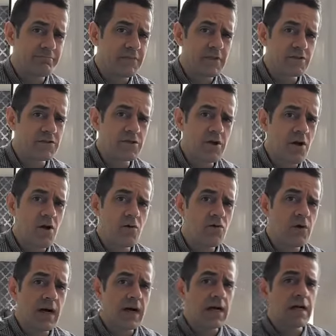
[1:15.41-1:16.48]
There's
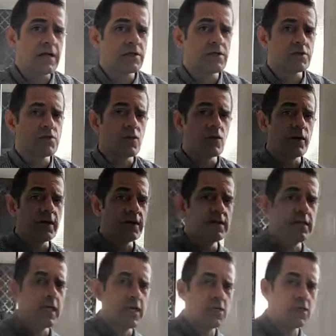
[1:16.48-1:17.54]
no
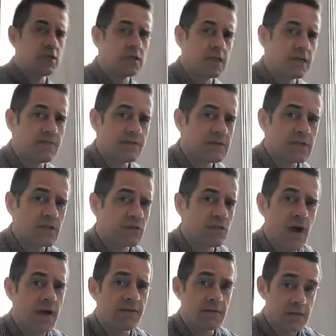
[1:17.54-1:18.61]
orientation given to
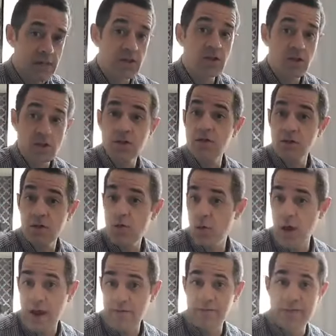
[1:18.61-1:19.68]
gravity. It's just
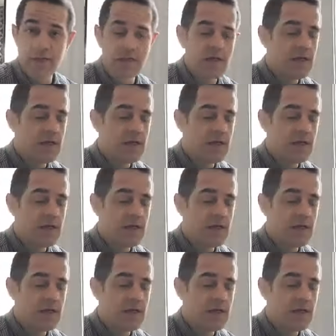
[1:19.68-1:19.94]
gravity.